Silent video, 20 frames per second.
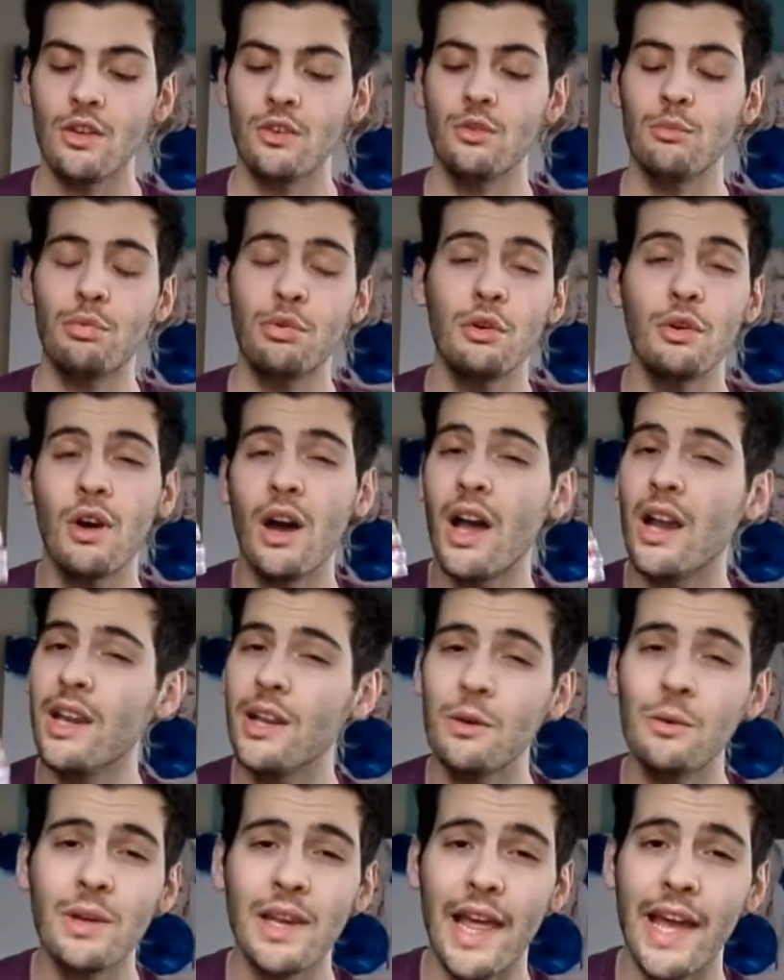You put a
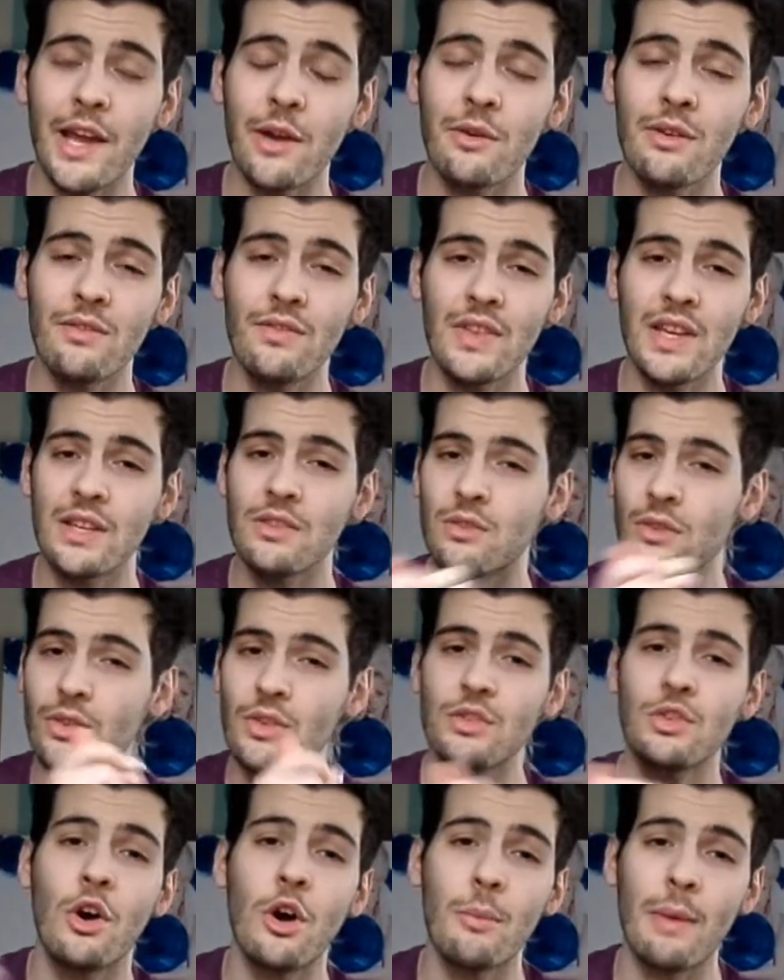little layer of these on
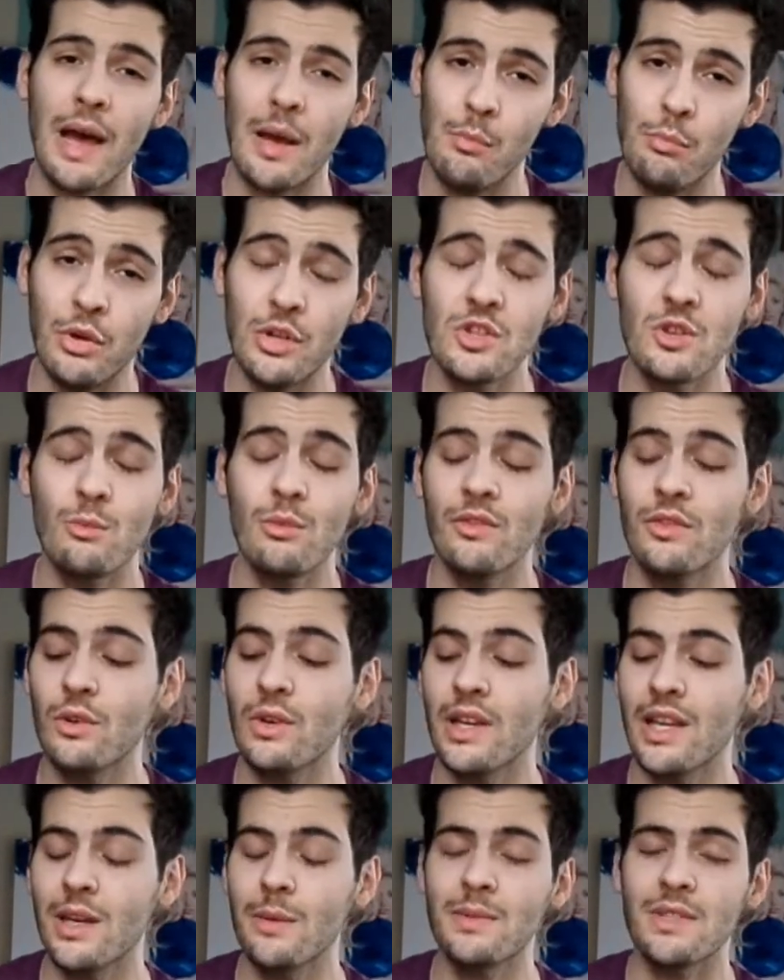the top and bottom of
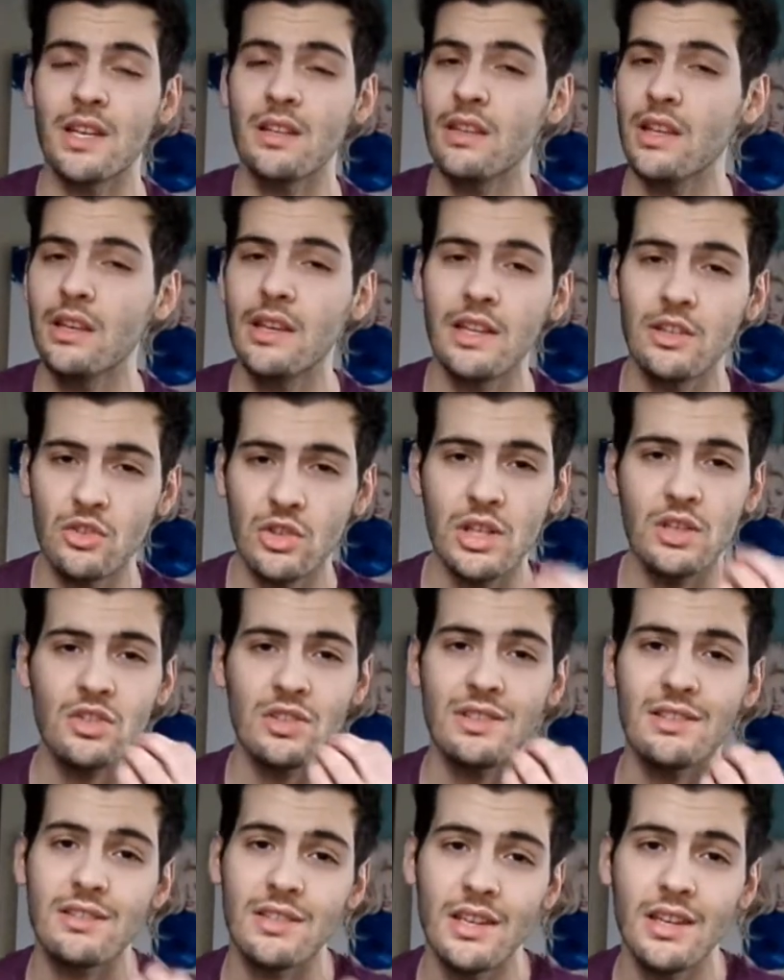your lips, and they literally
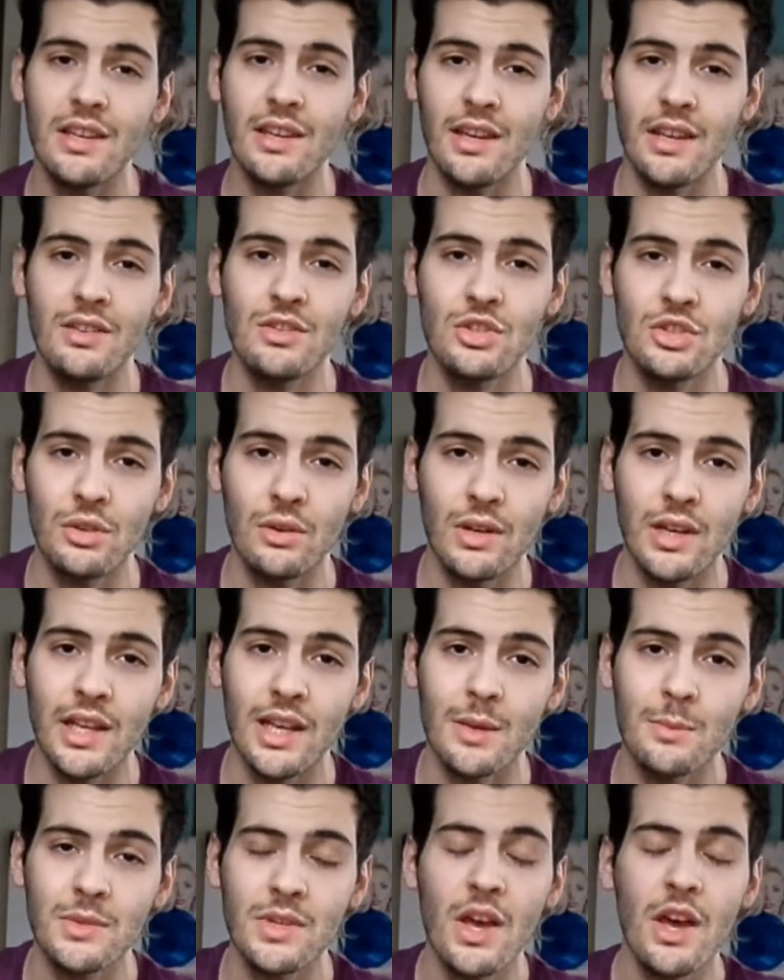just sink into your
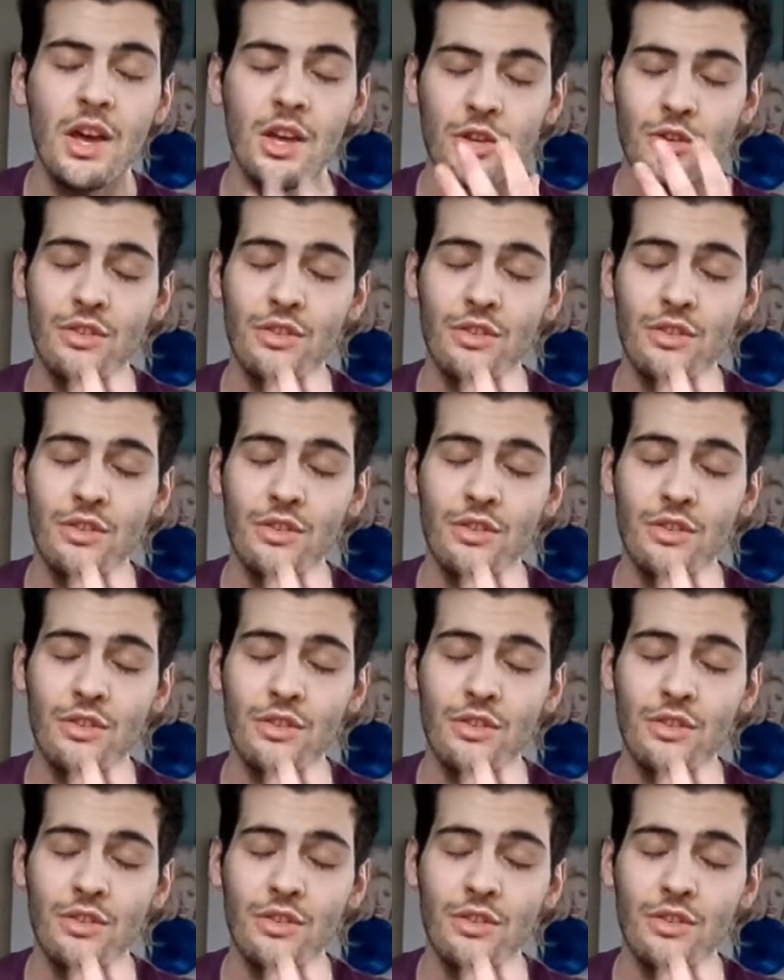lips.